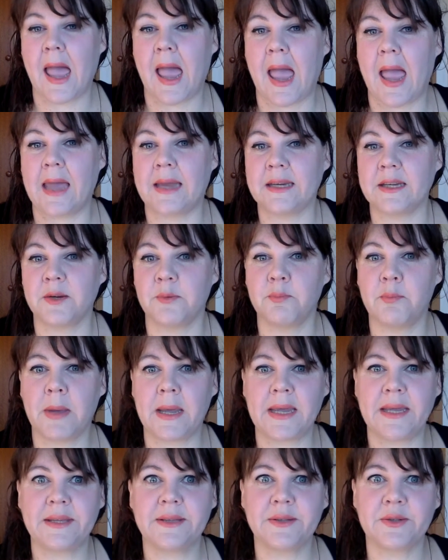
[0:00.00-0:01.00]
and it
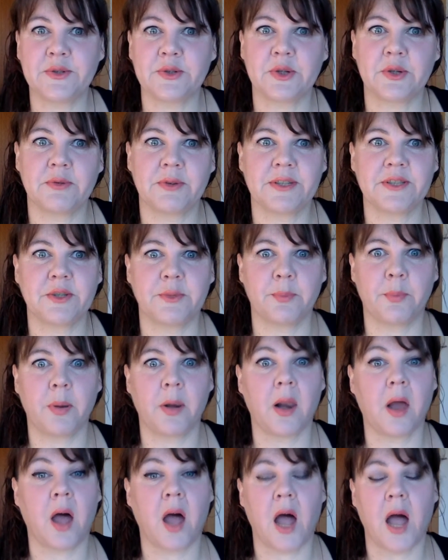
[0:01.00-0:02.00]
means sort of a
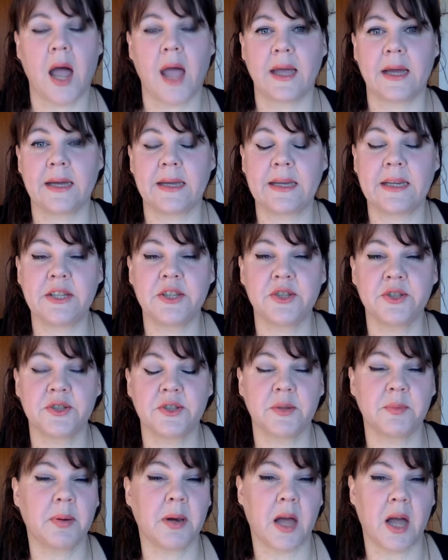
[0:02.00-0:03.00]
supply, a hidden
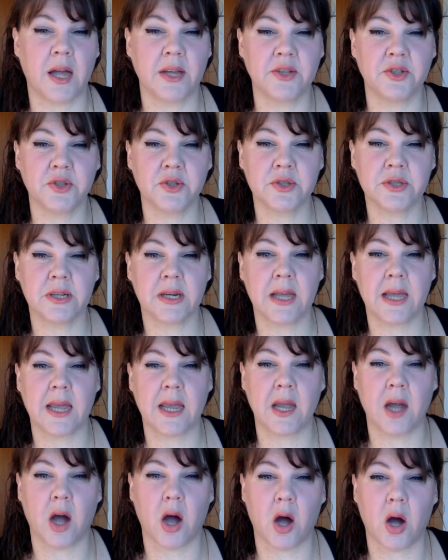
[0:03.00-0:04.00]
supply
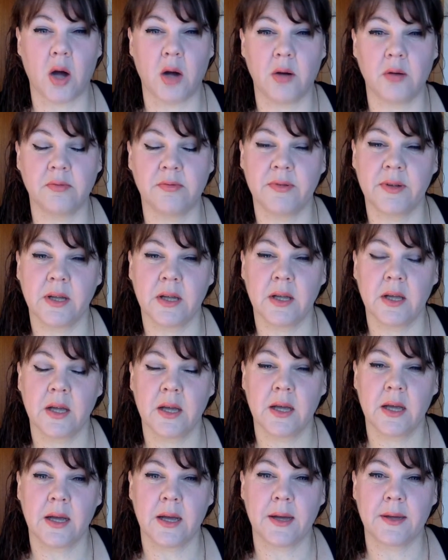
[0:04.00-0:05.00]
usually of
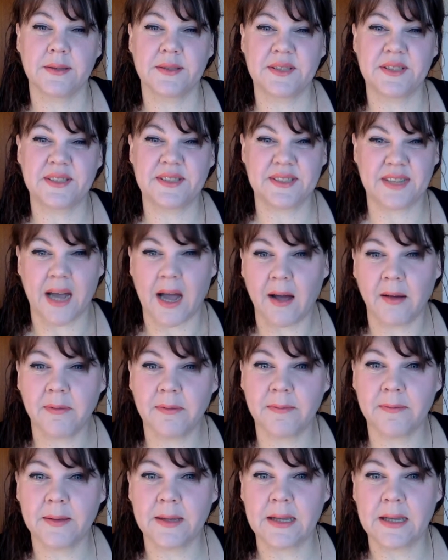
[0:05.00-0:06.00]

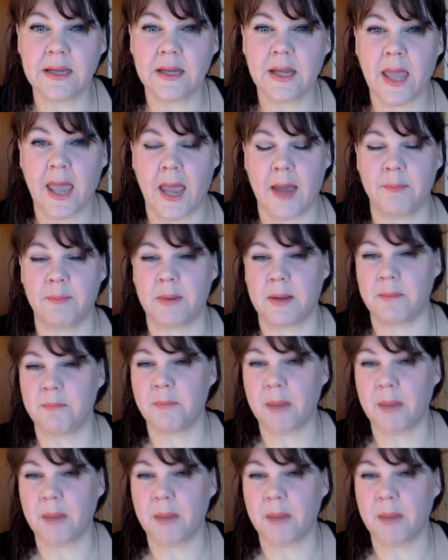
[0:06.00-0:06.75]
stuff. It can be